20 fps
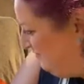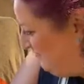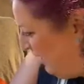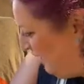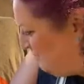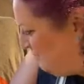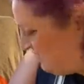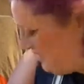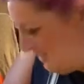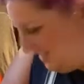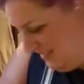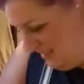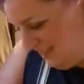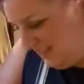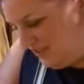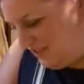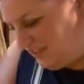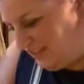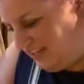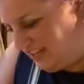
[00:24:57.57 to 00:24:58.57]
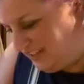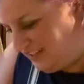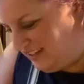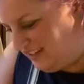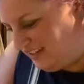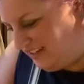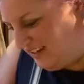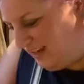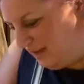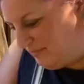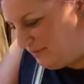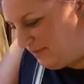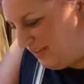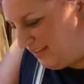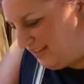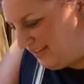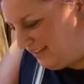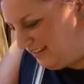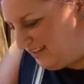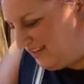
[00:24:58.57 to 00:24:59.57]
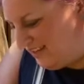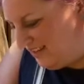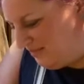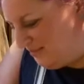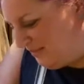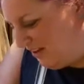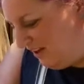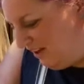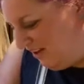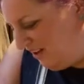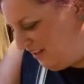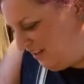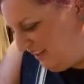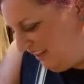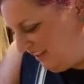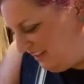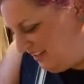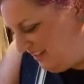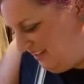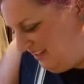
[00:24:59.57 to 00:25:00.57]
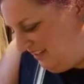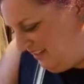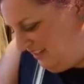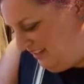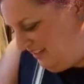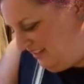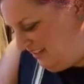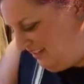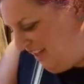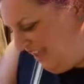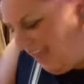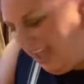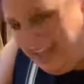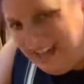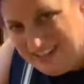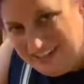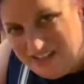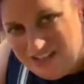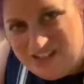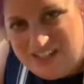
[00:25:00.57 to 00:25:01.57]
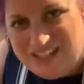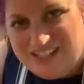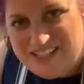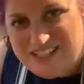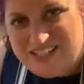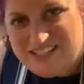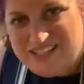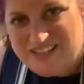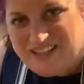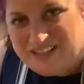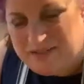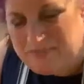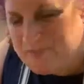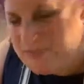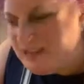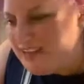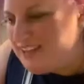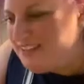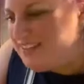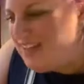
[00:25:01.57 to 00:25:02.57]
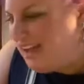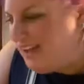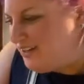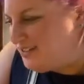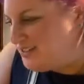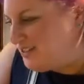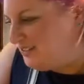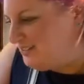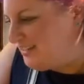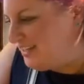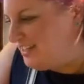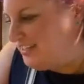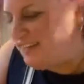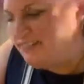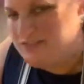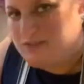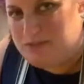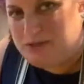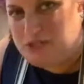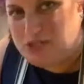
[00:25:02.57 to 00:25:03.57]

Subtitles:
I'm essentially like, I'm getting all like anxious, like being in the house all day gives me